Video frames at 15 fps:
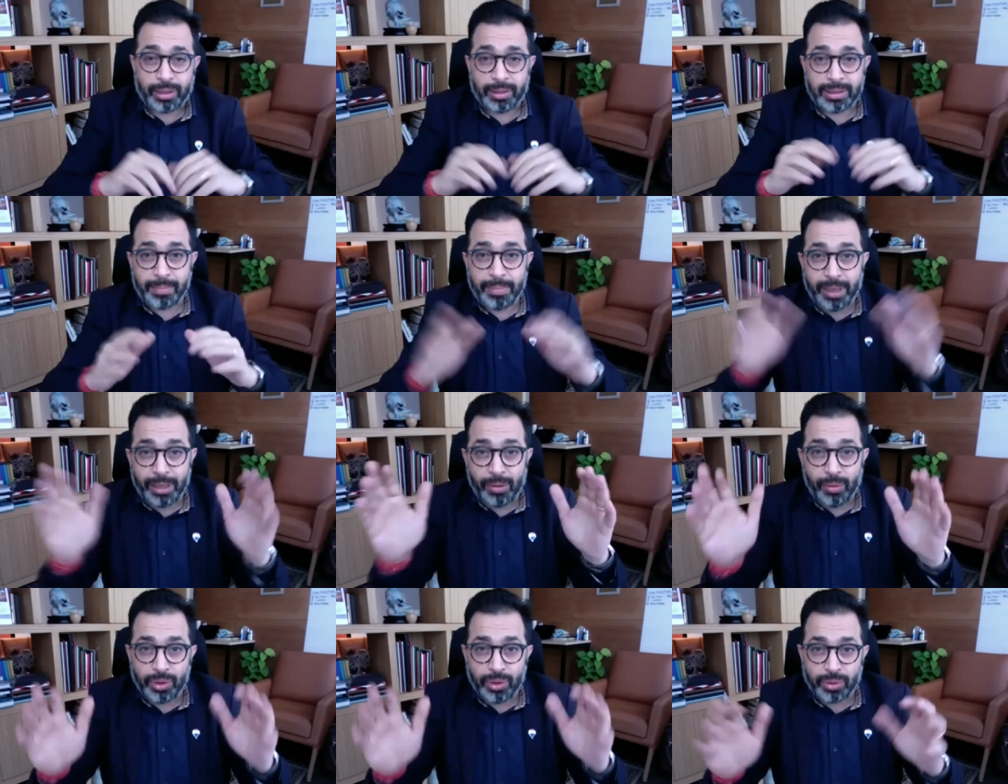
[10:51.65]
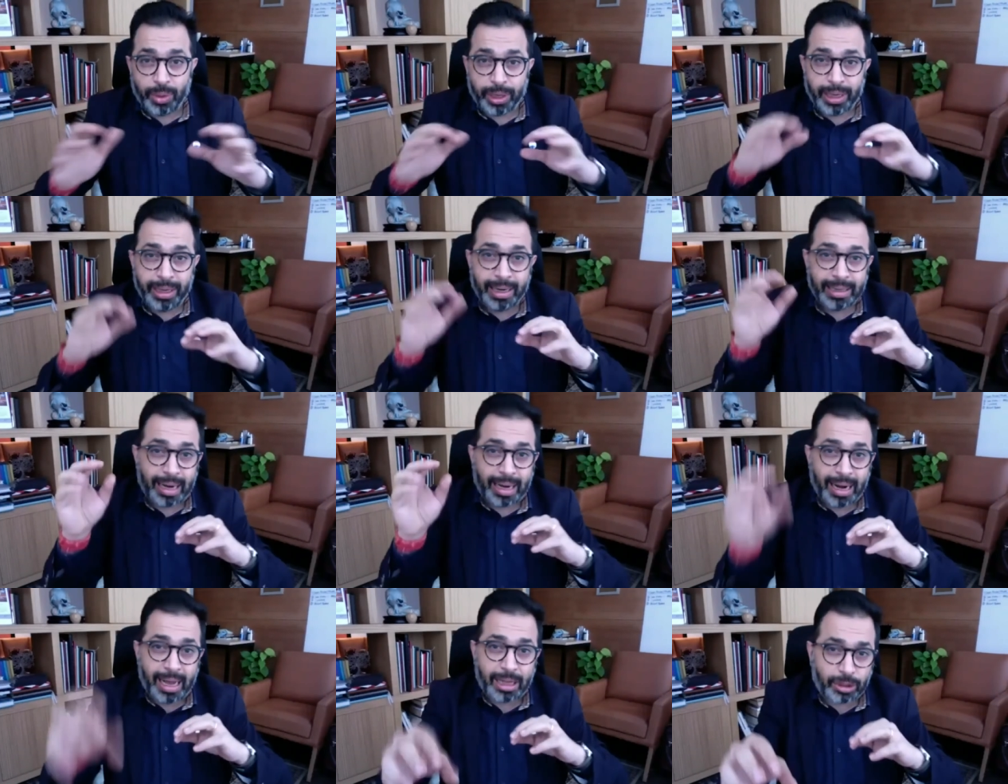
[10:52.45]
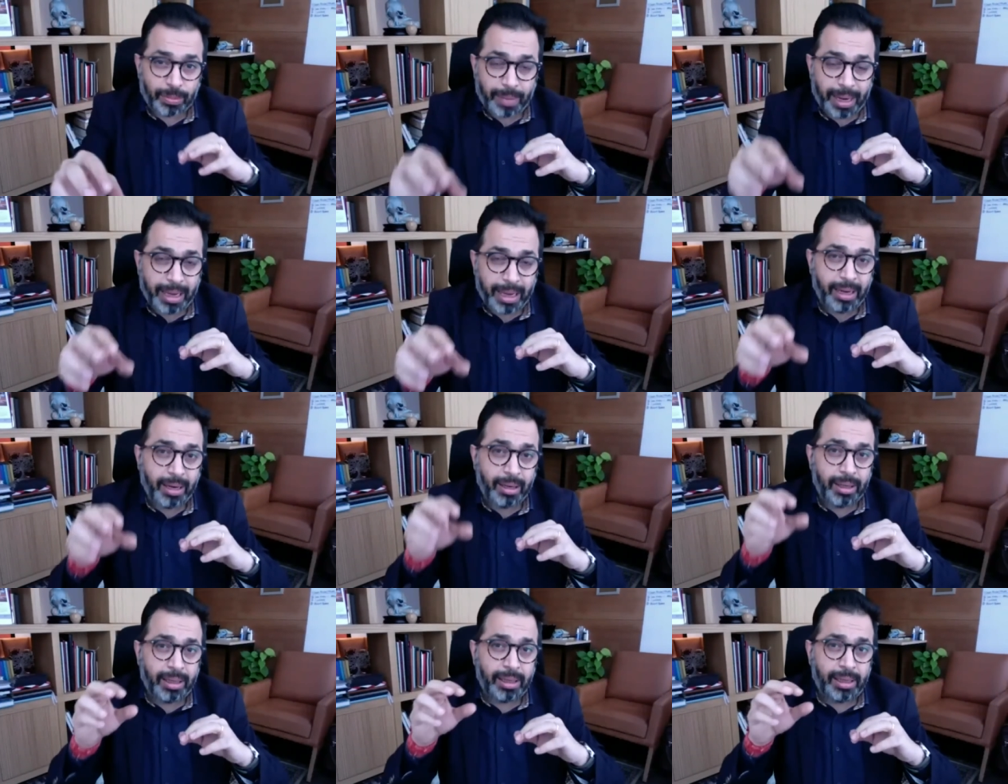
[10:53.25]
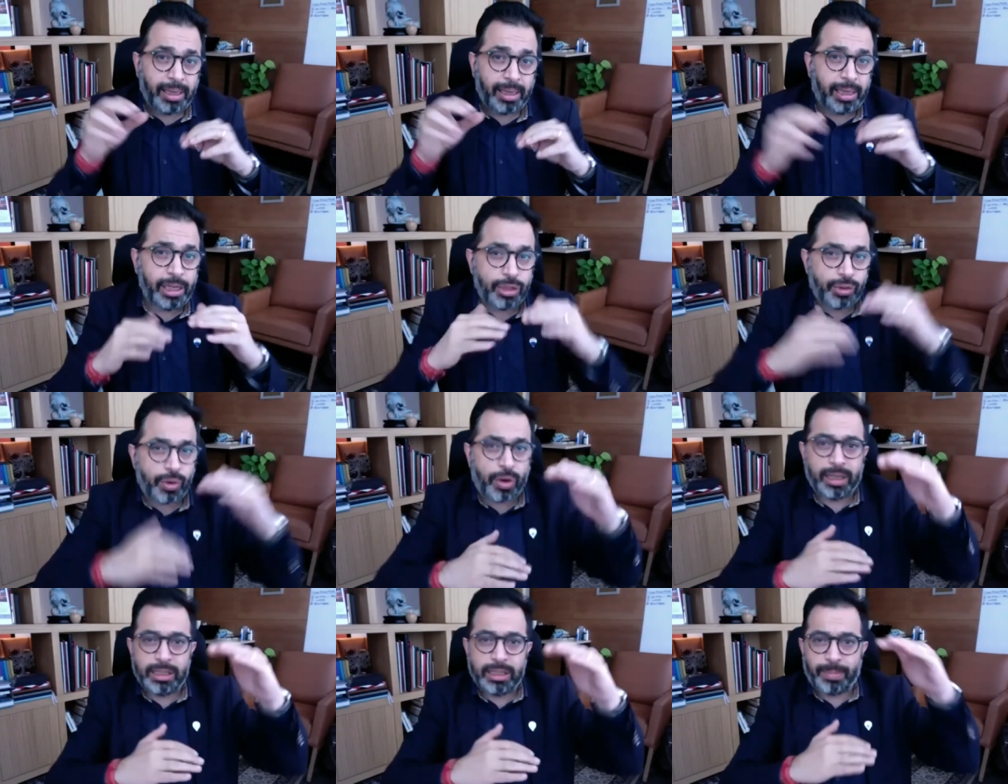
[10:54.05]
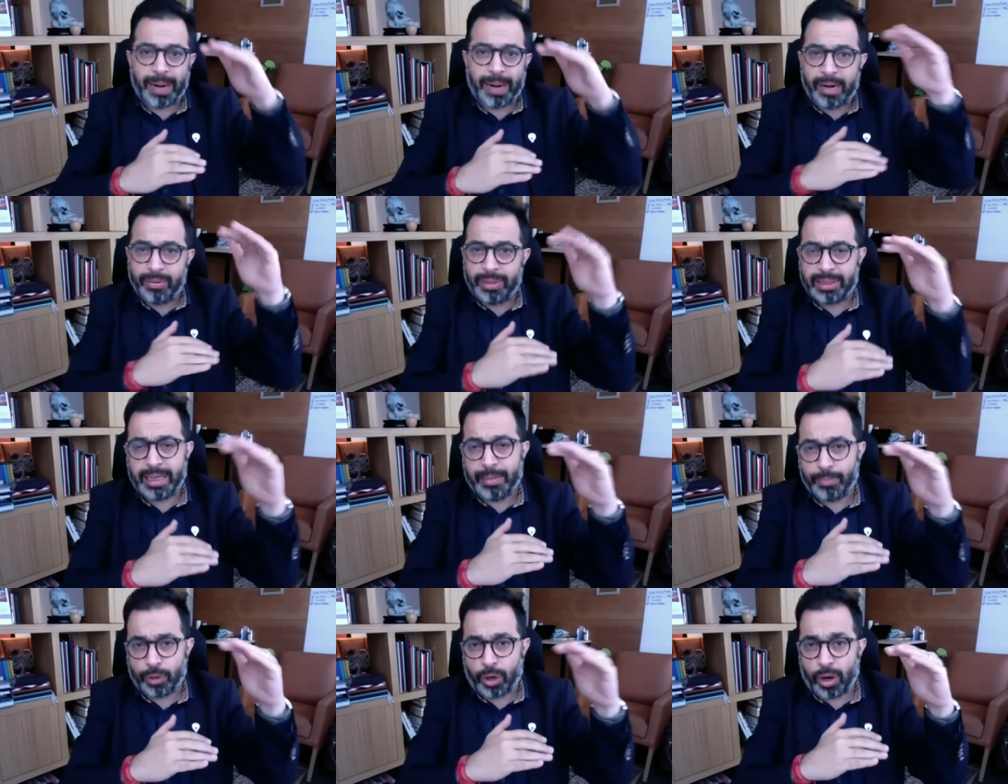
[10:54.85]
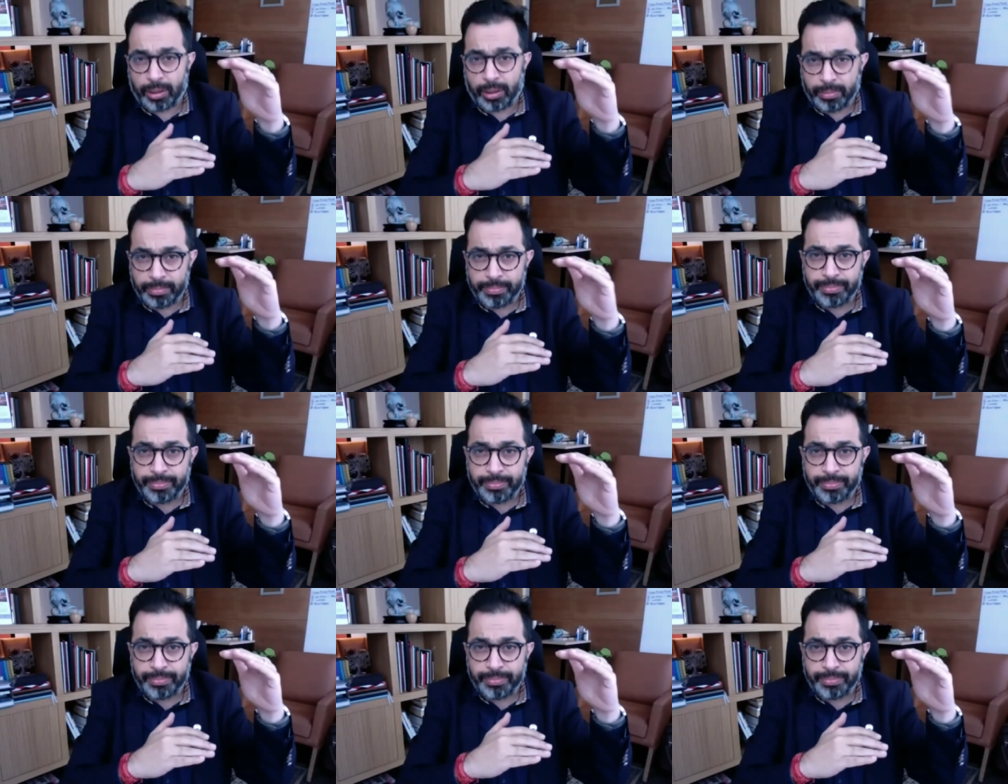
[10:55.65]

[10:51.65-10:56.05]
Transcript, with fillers: Somebody who's working at the last mile, he's not inspired with the same thought,